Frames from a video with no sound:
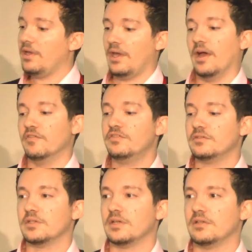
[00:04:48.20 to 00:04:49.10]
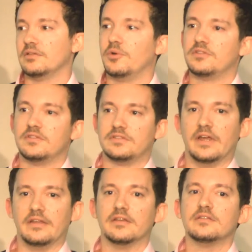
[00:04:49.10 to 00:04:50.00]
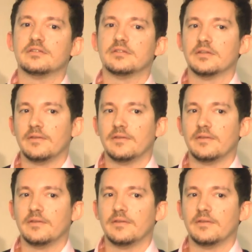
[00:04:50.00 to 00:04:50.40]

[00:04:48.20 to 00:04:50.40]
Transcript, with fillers: I have and what's the status?